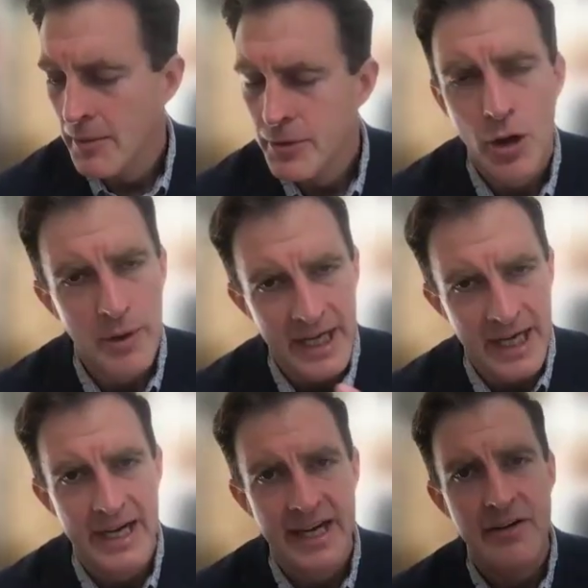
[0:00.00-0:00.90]
we can
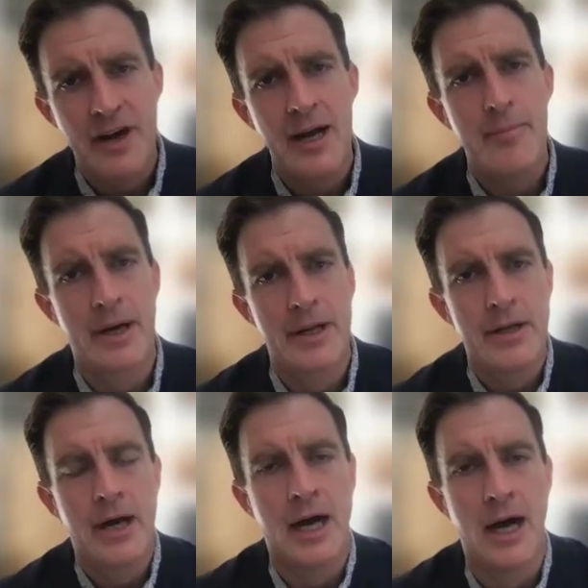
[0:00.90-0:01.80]
identify, but
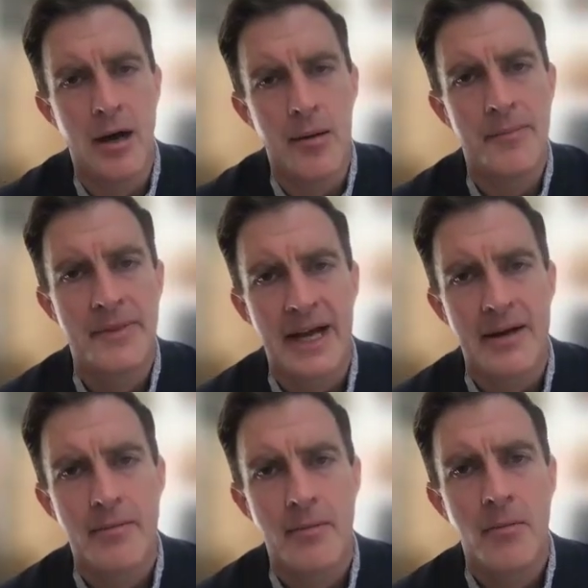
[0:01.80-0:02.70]

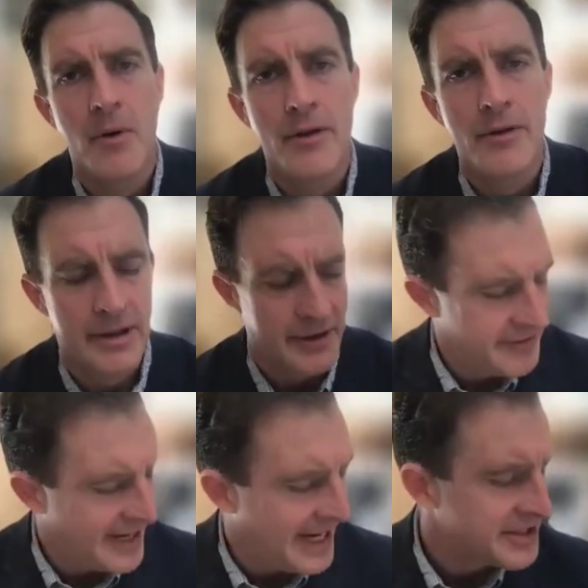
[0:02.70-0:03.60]
that the
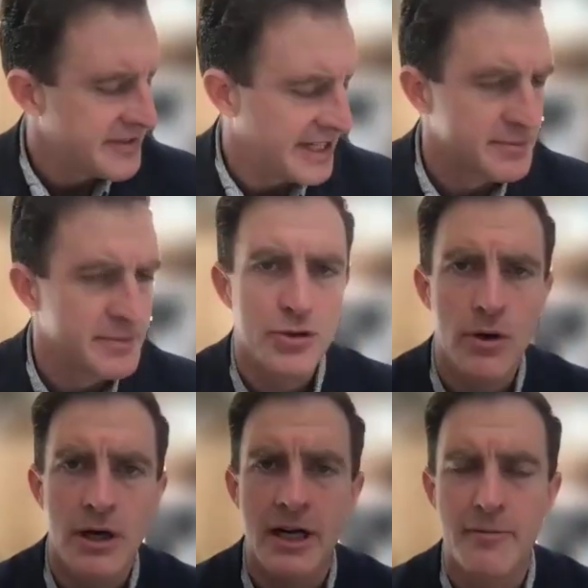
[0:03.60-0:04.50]
vast
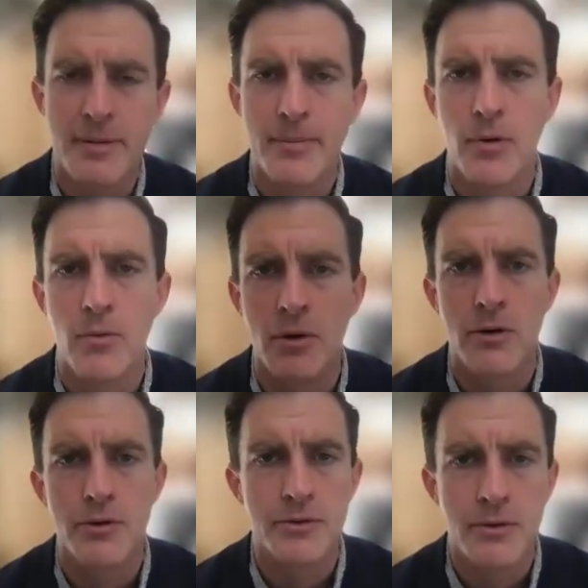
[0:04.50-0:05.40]
majority of people
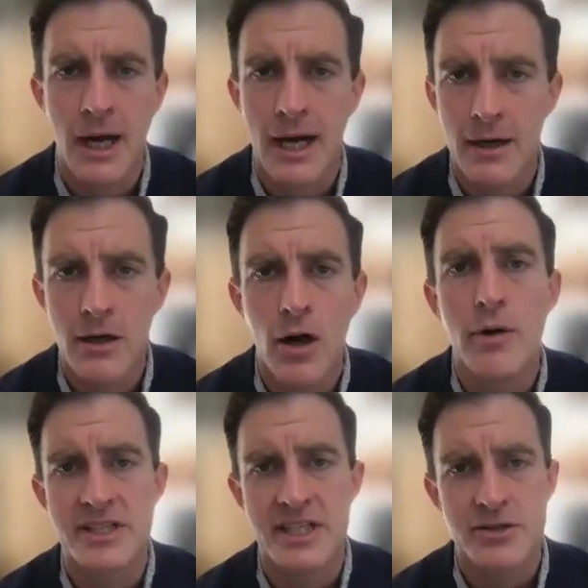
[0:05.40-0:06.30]
will
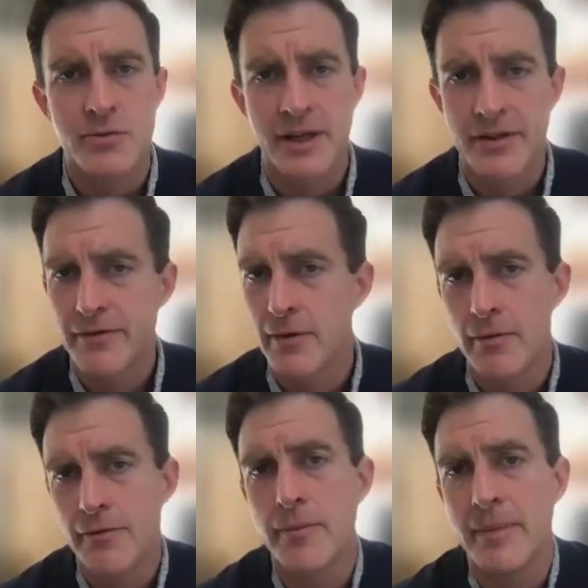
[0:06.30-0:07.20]
coexist with
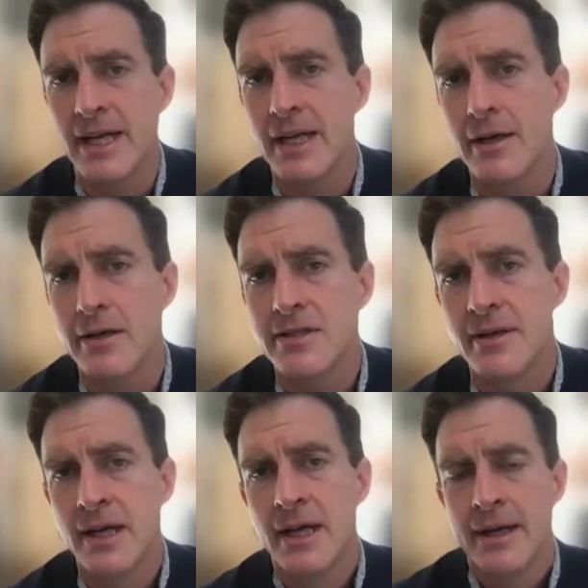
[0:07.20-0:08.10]
for many years.
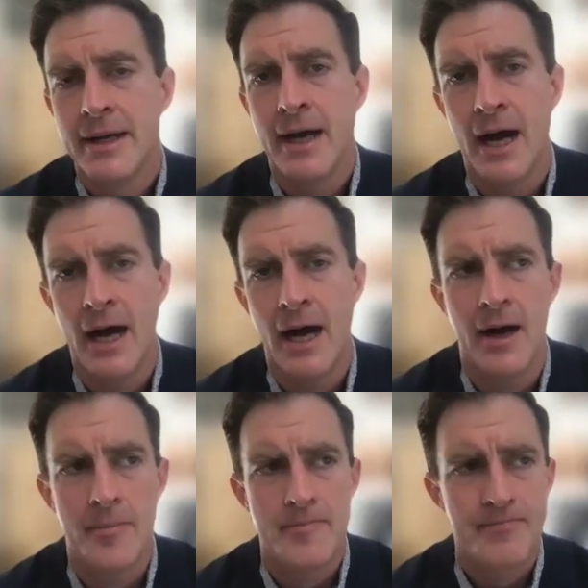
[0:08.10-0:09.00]

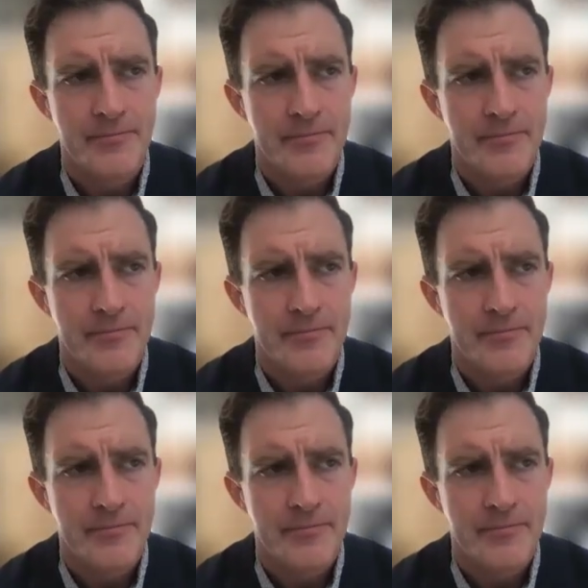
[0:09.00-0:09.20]
I